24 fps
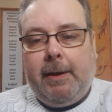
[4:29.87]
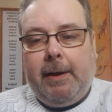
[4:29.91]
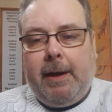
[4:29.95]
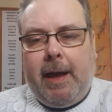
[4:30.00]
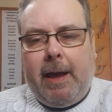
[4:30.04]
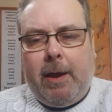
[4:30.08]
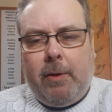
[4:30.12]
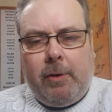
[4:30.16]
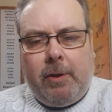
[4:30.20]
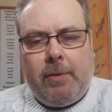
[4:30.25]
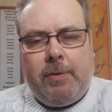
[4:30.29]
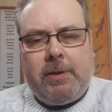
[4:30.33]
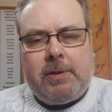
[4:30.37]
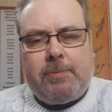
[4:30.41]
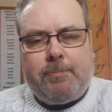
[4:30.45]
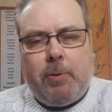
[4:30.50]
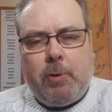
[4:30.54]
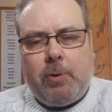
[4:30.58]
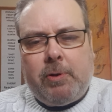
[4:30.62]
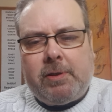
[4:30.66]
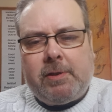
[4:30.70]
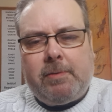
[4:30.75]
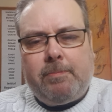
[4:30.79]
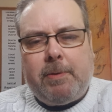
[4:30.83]
How can this
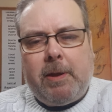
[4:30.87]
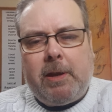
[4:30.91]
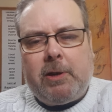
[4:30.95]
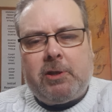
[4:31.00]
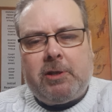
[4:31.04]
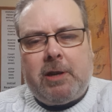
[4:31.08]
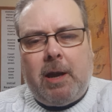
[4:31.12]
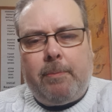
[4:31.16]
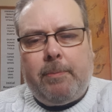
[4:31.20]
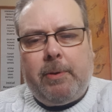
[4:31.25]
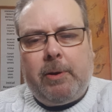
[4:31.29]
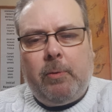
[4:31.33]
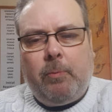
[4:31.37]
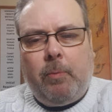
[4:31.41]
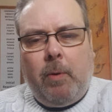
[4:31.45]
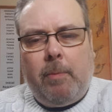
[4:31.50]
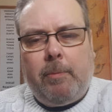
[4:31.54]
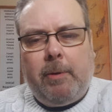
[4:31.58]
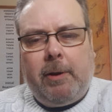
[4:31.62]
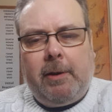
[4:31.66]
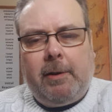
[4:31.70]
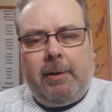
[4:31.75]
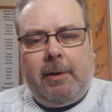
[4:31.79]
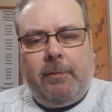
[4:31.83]
person be a champion of
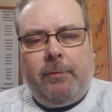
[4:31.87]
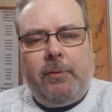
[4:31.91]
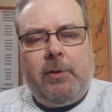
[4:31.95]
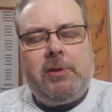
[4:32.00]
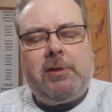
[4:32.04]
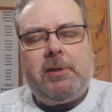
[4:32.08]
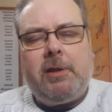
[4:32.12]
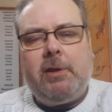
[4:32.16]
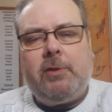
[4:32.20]
women if these